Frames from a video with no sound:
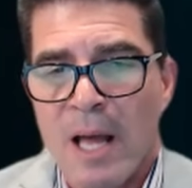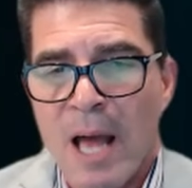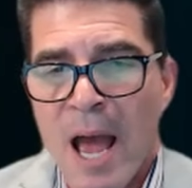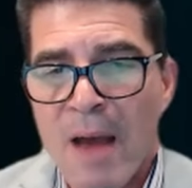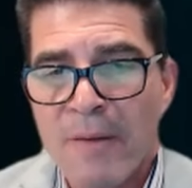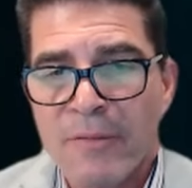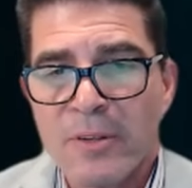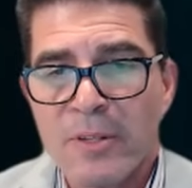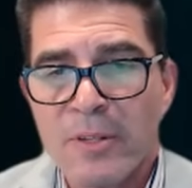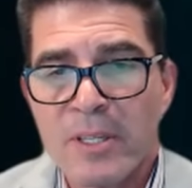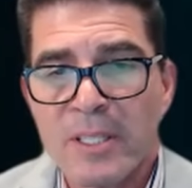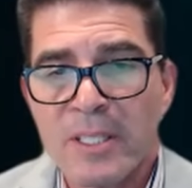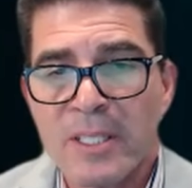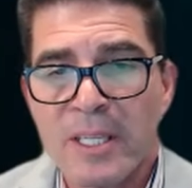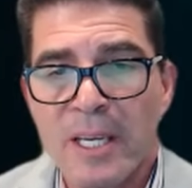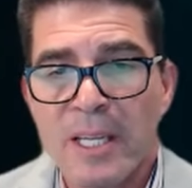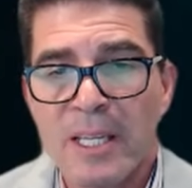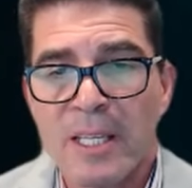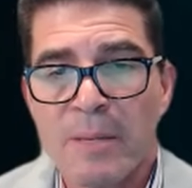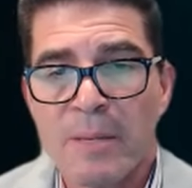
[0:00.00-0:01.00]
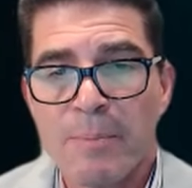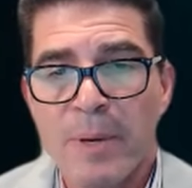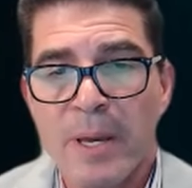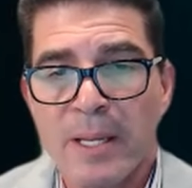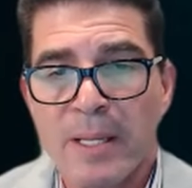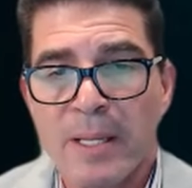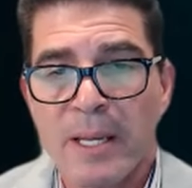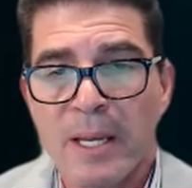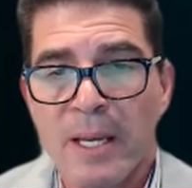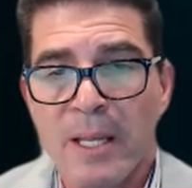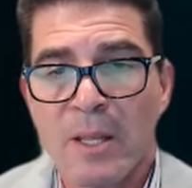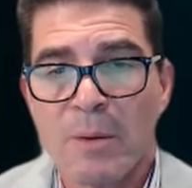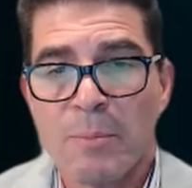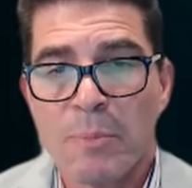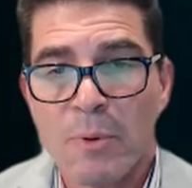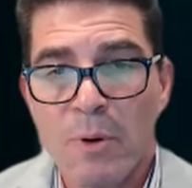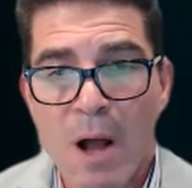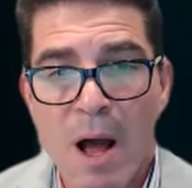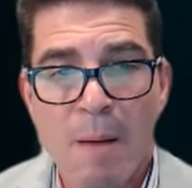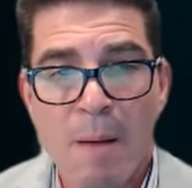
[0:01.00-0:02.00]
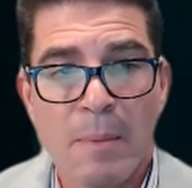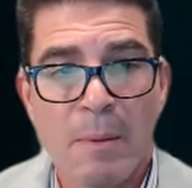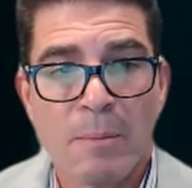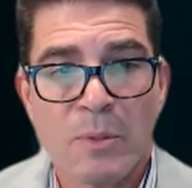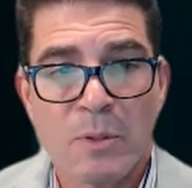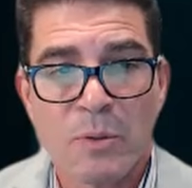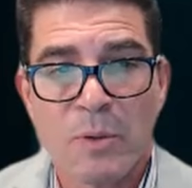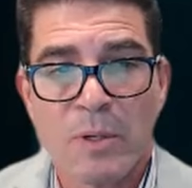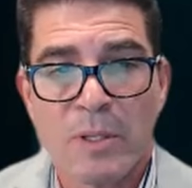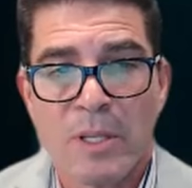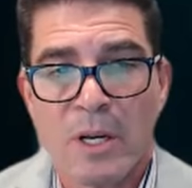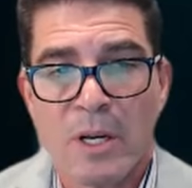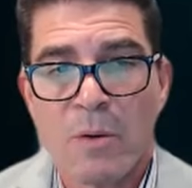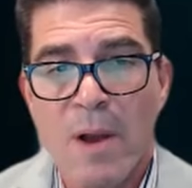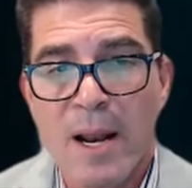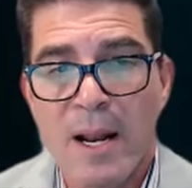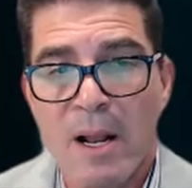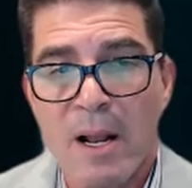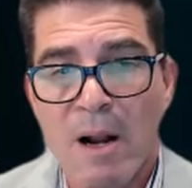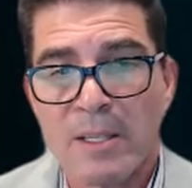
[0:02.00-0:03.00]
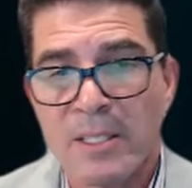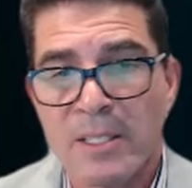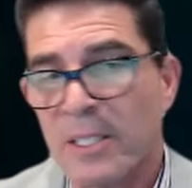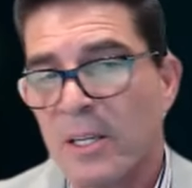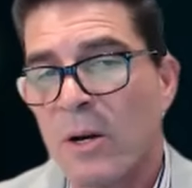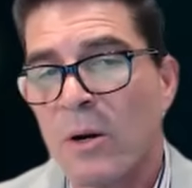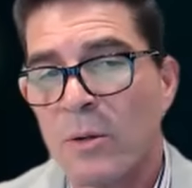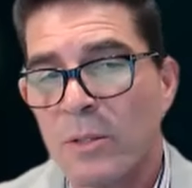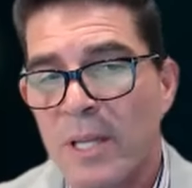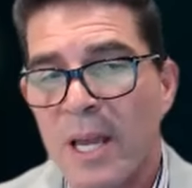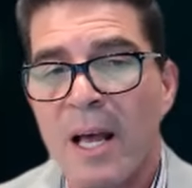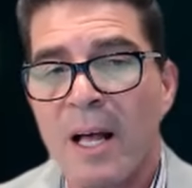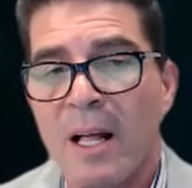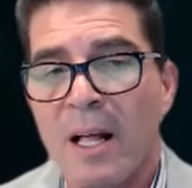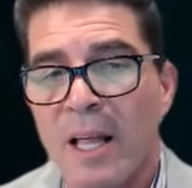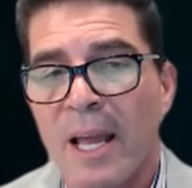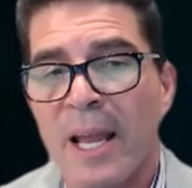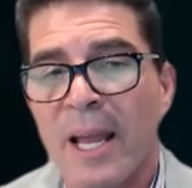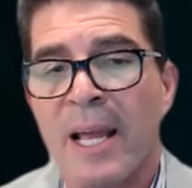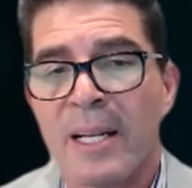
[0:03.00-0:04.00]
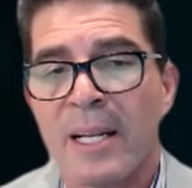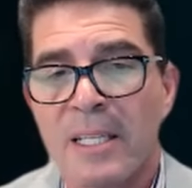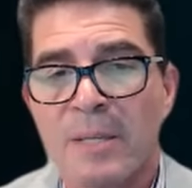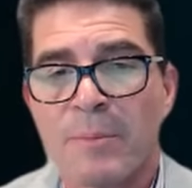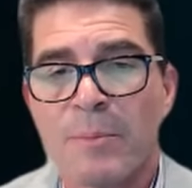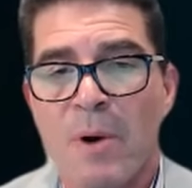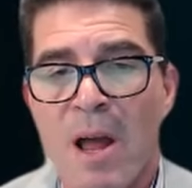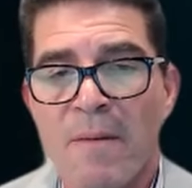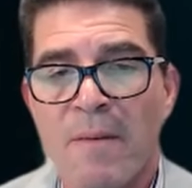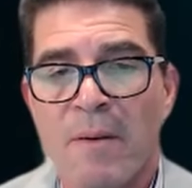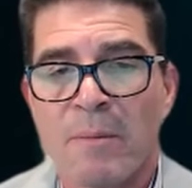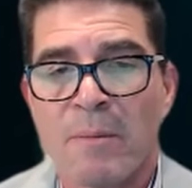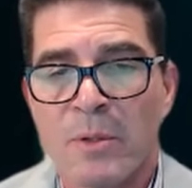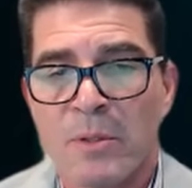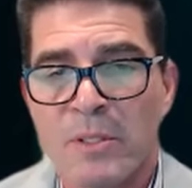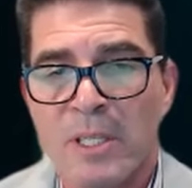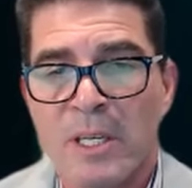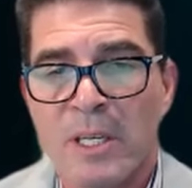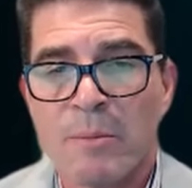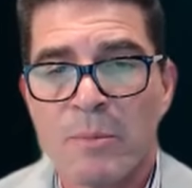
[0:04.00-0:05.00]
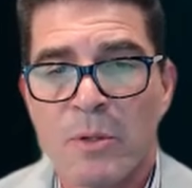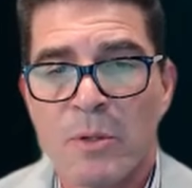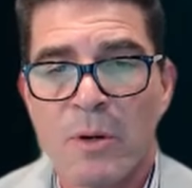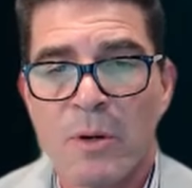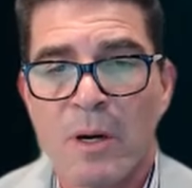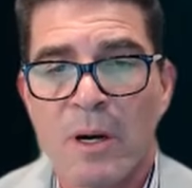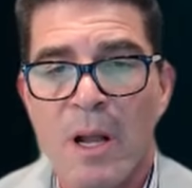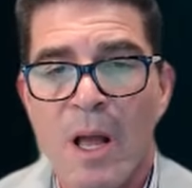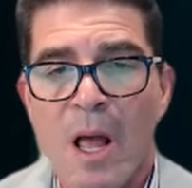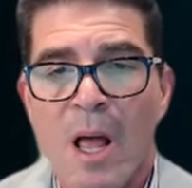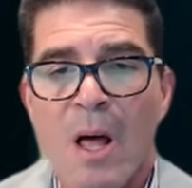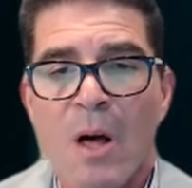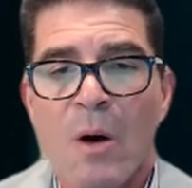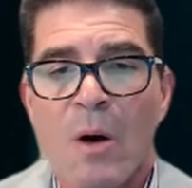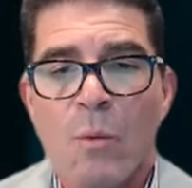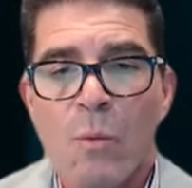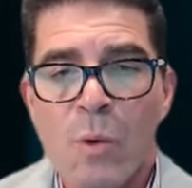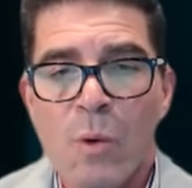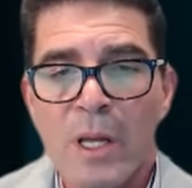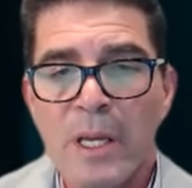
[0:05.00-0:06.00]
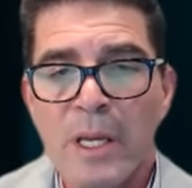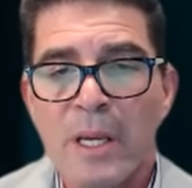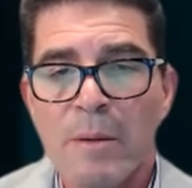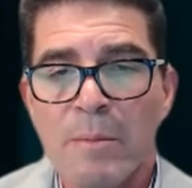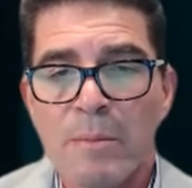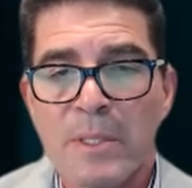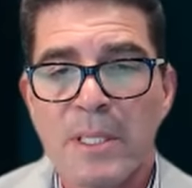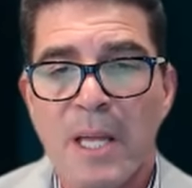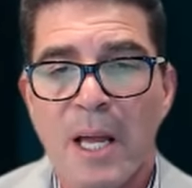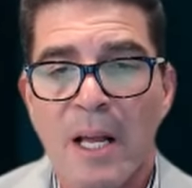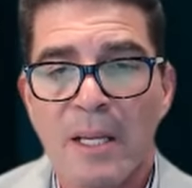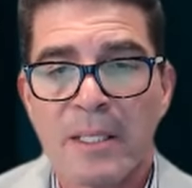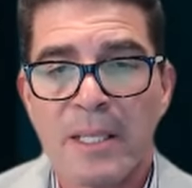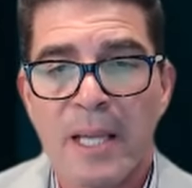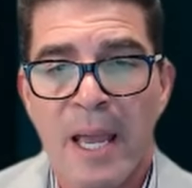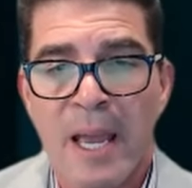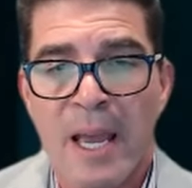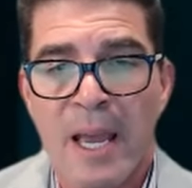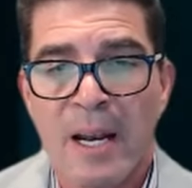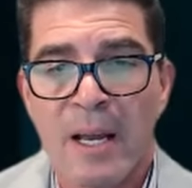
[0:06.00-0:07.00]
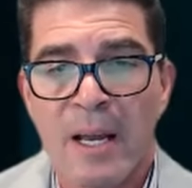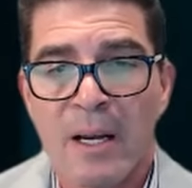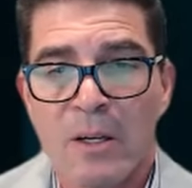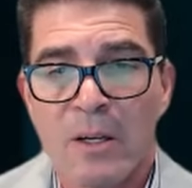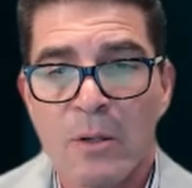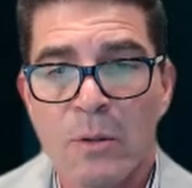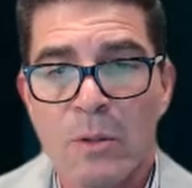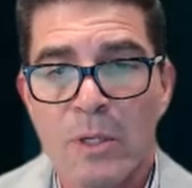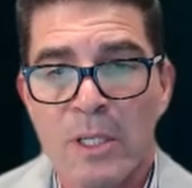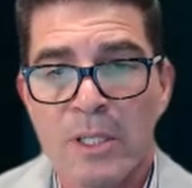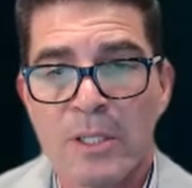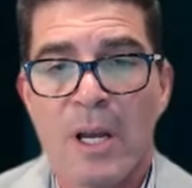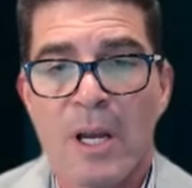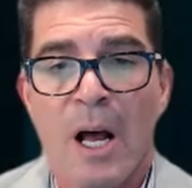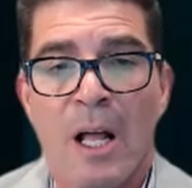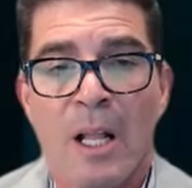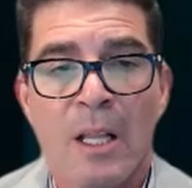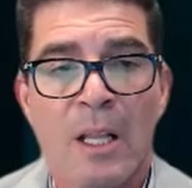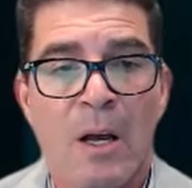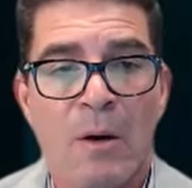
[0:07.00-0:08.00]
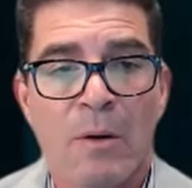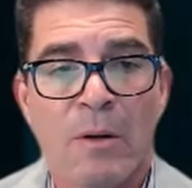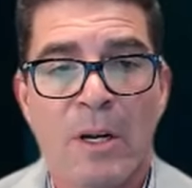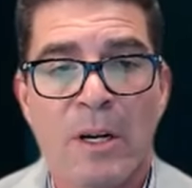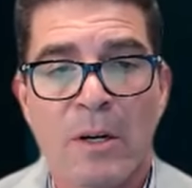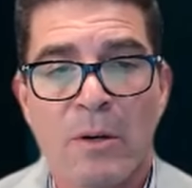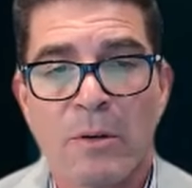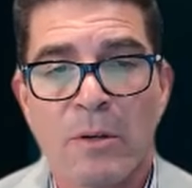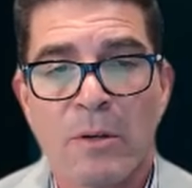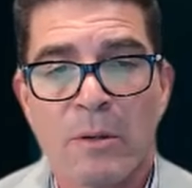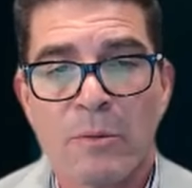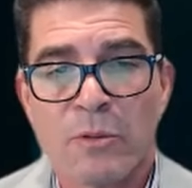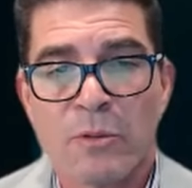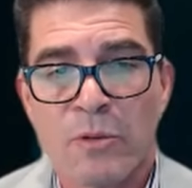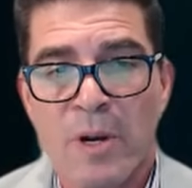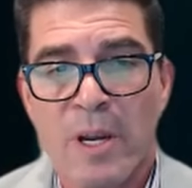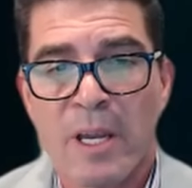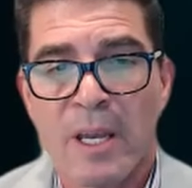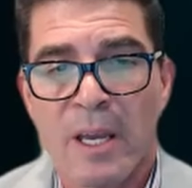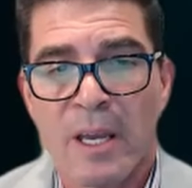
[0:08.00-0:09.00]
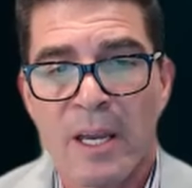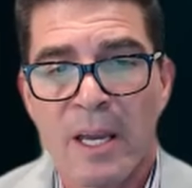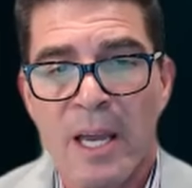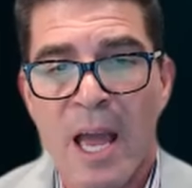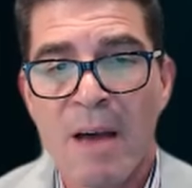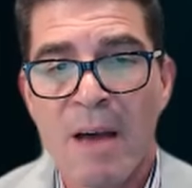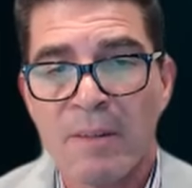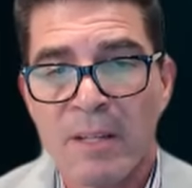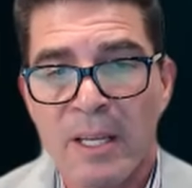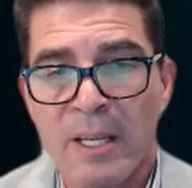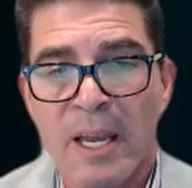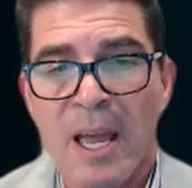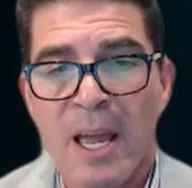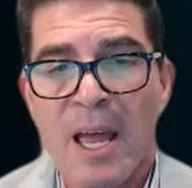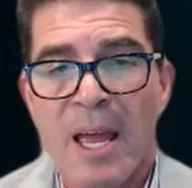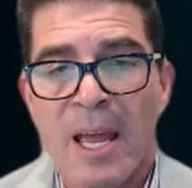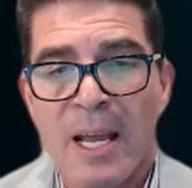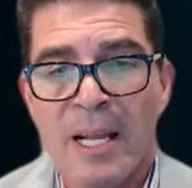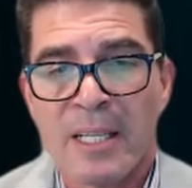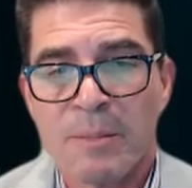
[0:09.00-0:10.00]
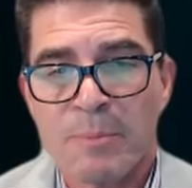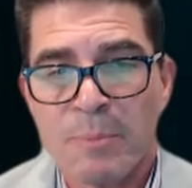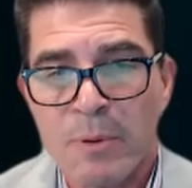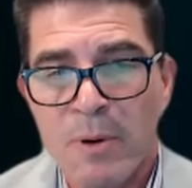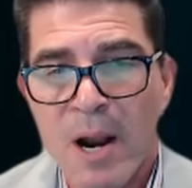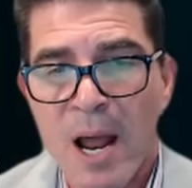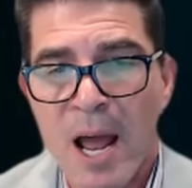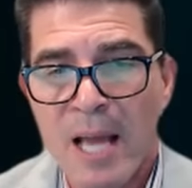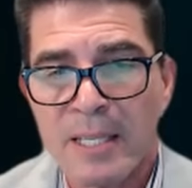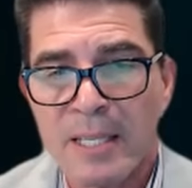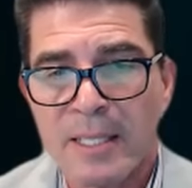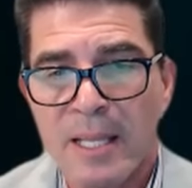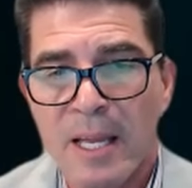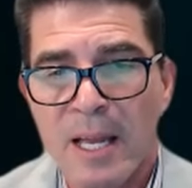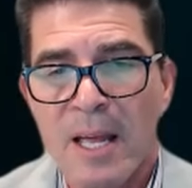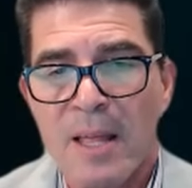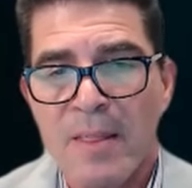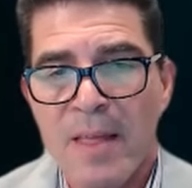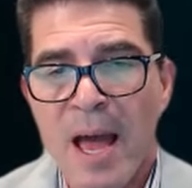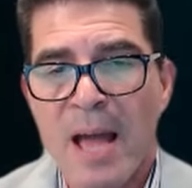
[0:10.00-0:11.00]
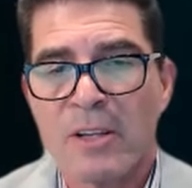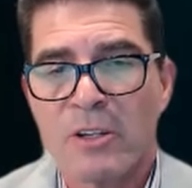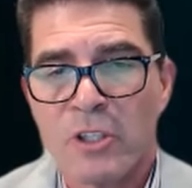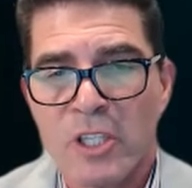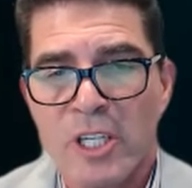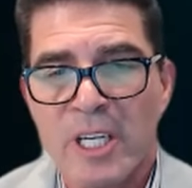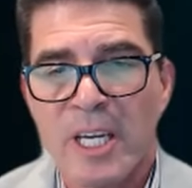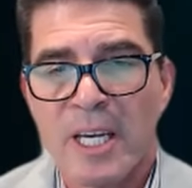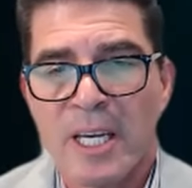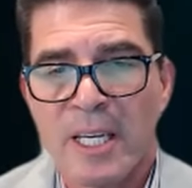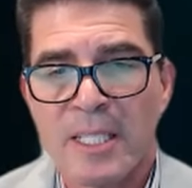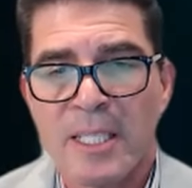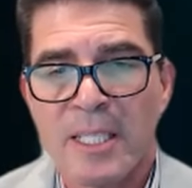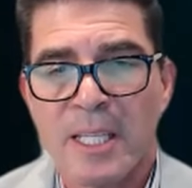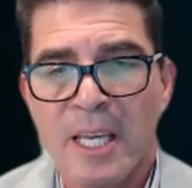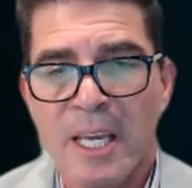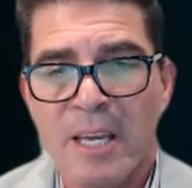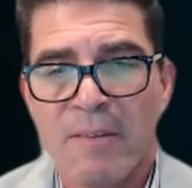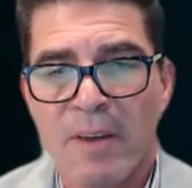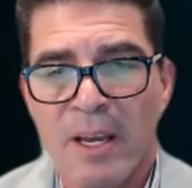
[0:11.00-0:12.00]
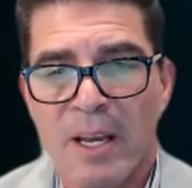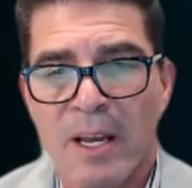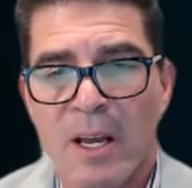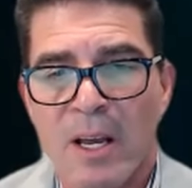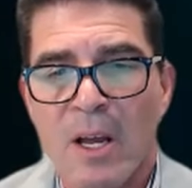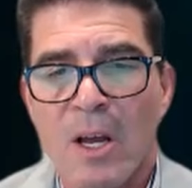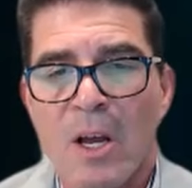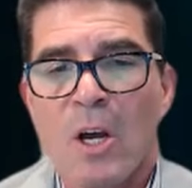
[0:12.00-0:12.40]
After the scene depicting the problems with the credit cards at the hotel and at the private museum tour, Williams tells Anna, who is alone in her room drinking heavily and depressed, that she is leaving.